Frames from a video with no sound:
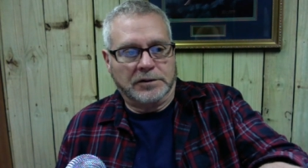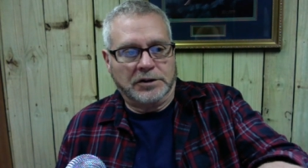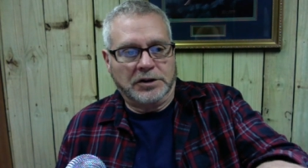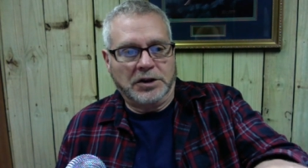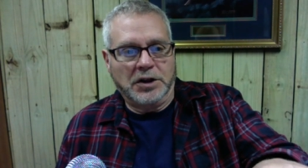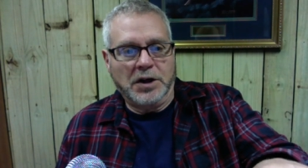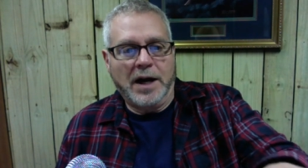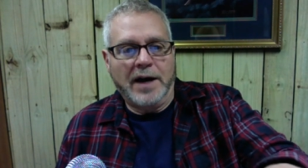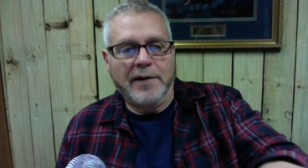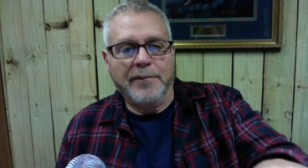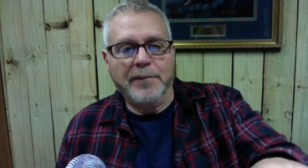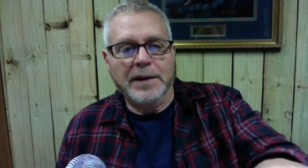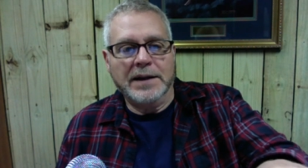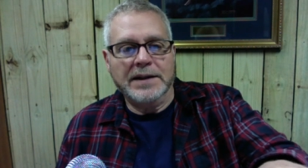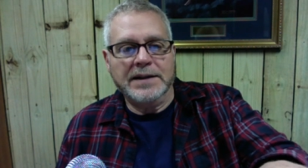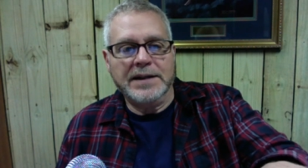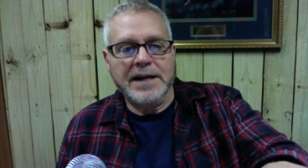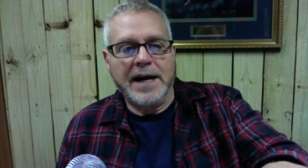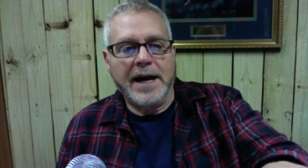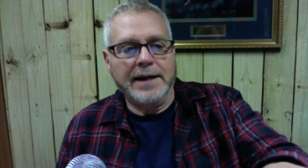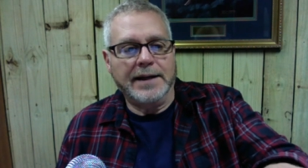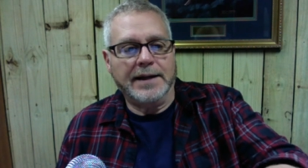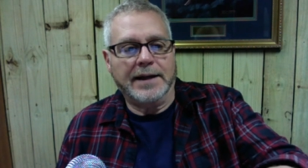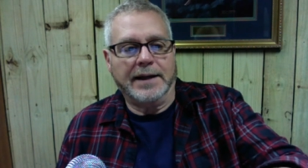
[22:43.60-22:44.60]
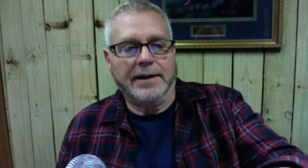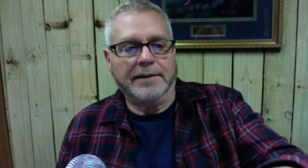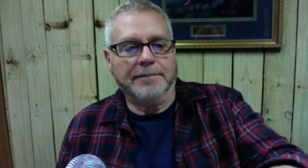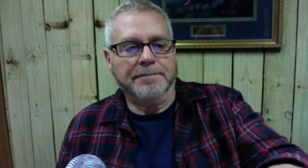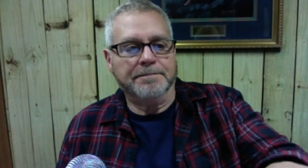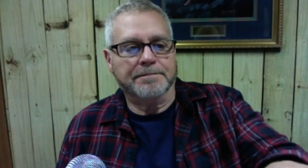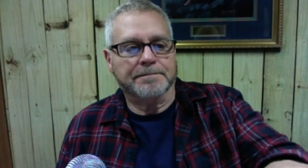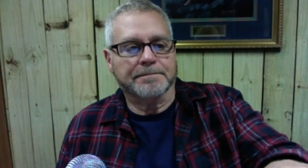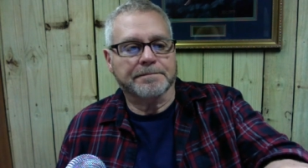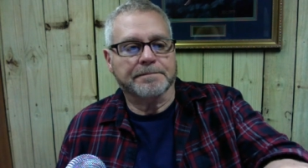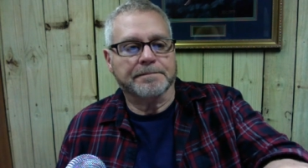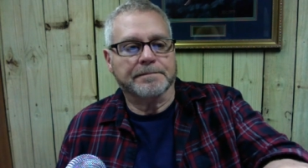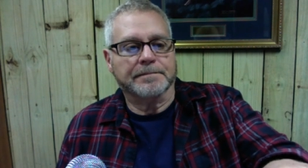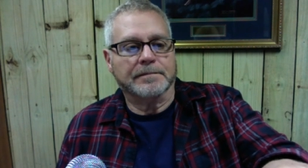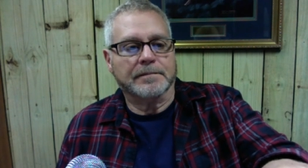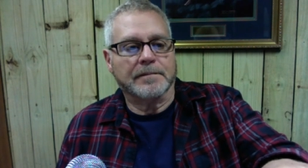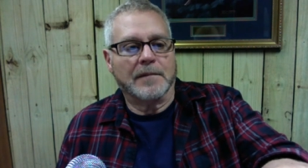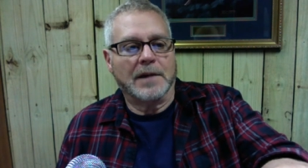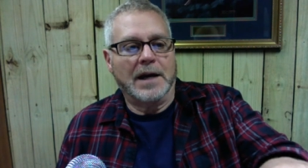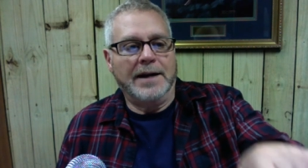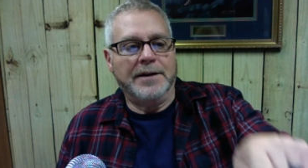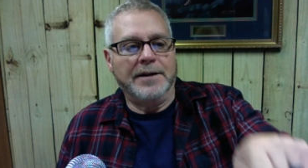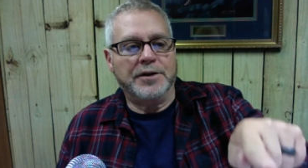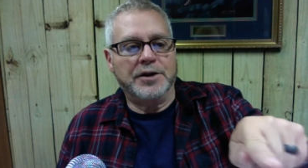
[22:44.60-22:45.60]
to have been taken
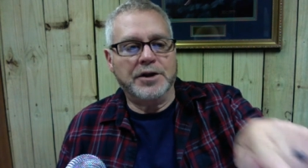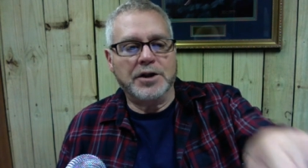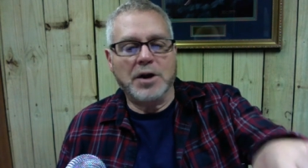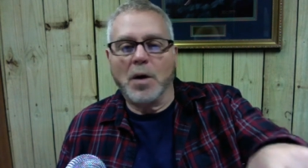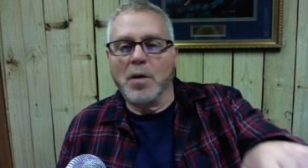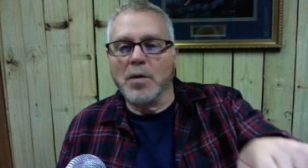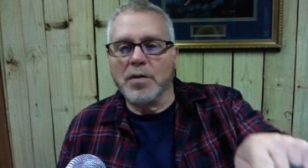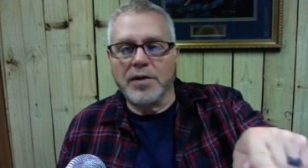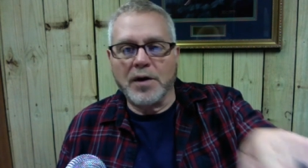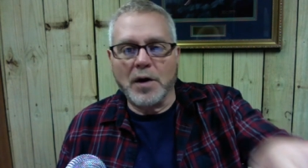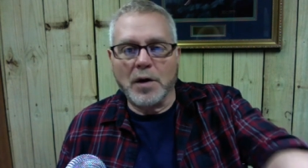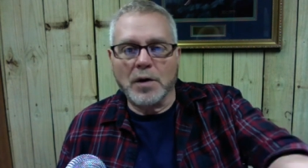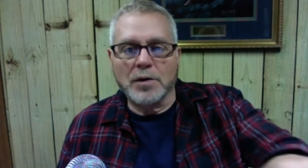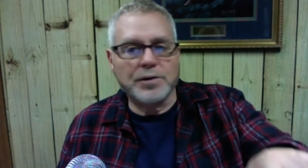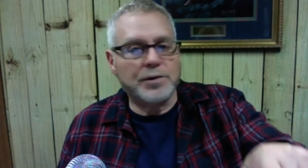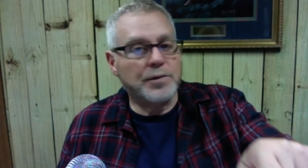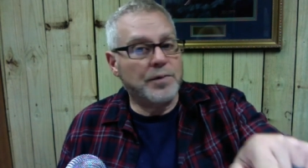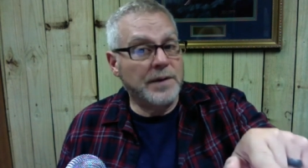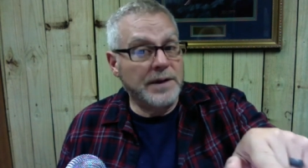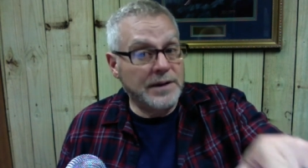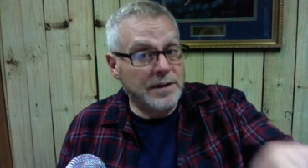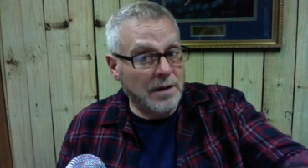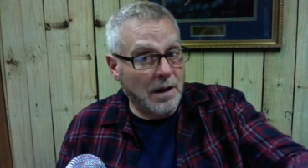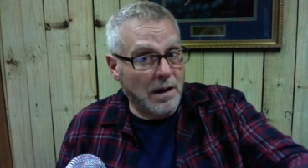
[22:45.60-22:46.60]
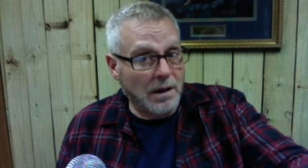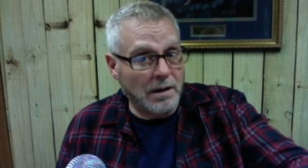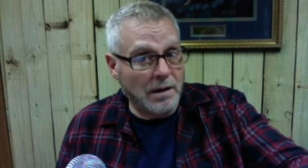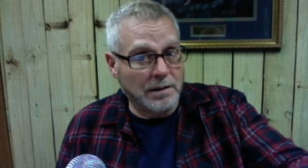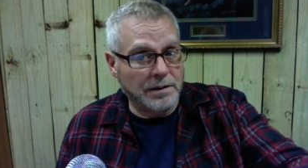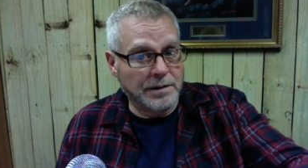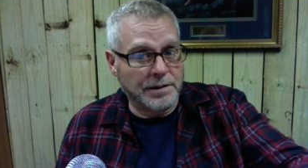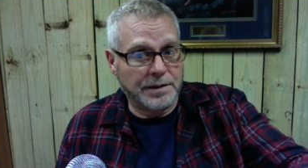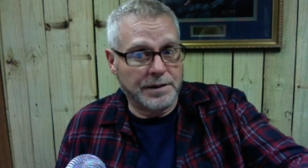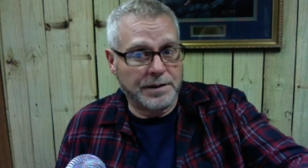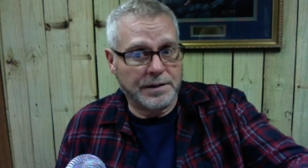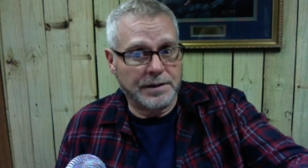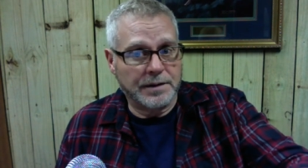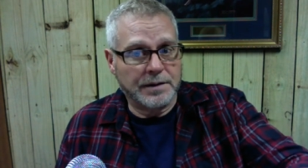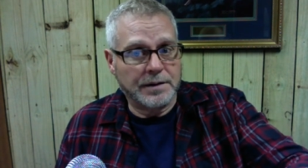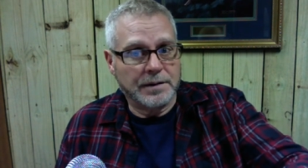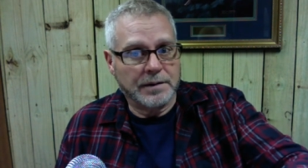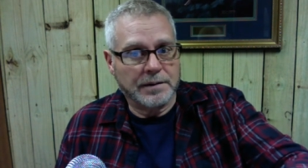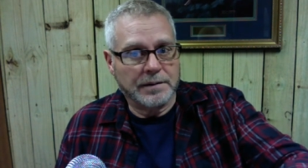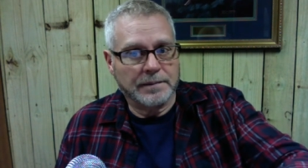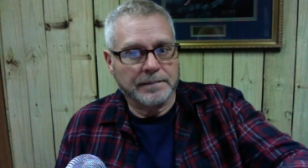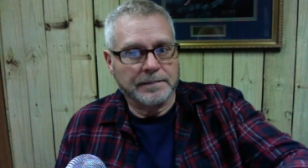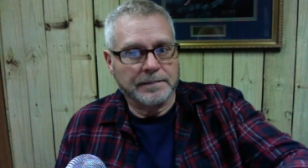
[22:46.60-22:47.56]
and show those results